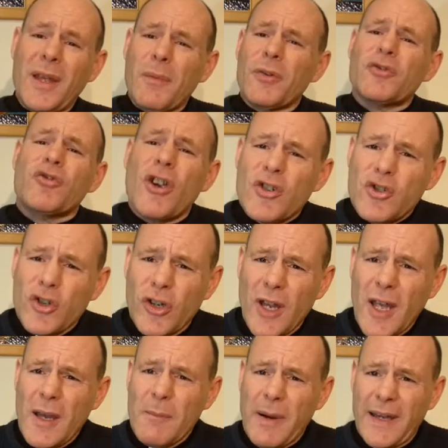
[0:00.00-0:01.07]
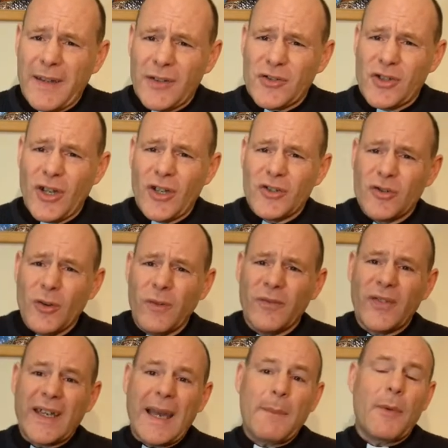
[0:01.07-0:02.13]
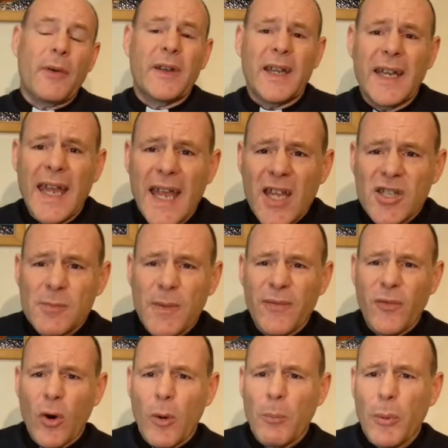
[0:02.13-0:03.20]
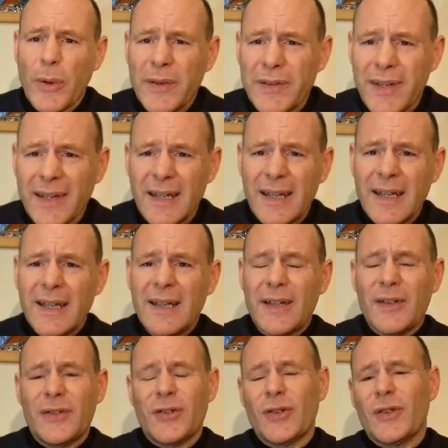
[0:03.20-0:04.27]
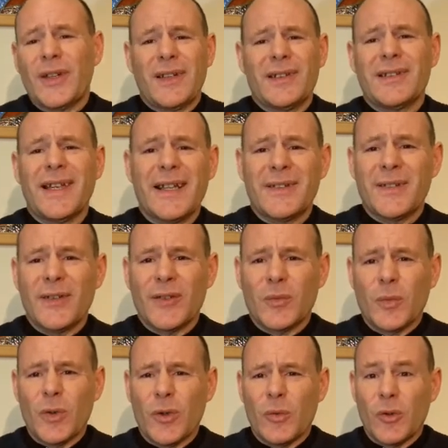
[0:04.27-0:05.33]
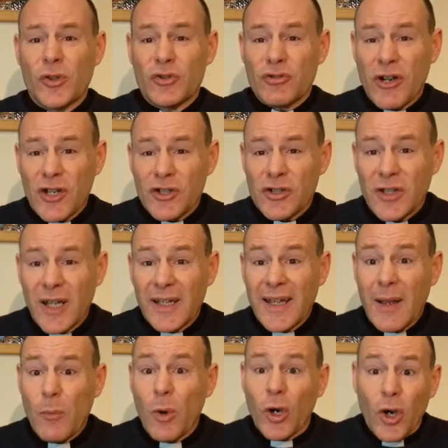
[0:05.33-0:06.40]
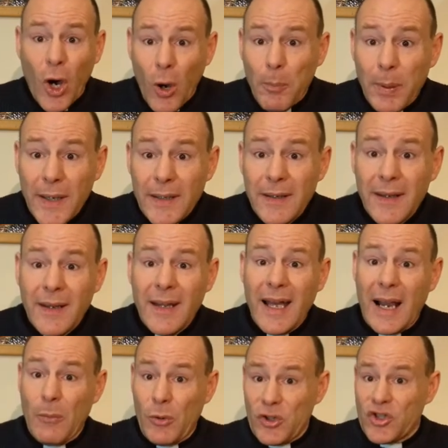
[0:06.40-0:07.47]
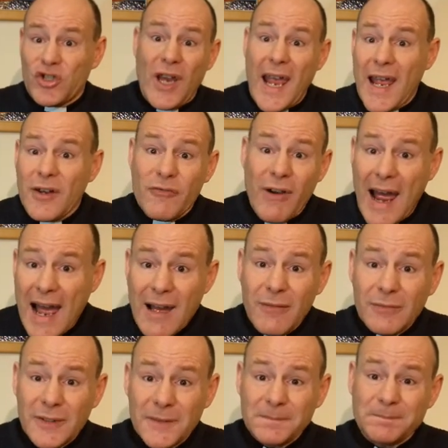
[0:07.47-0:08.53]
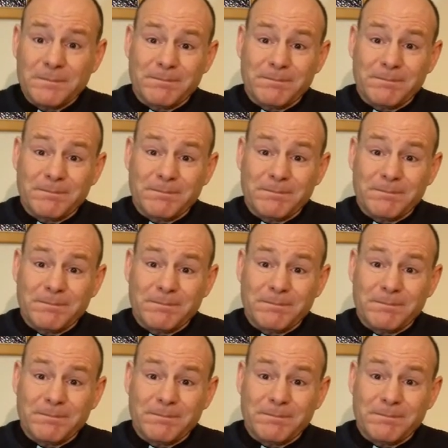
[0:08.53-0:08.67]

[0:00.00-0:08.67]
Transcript: were treasured by the church. Don't forget, we're in an age before printing. So these letters were treasured and then were copied and were shared round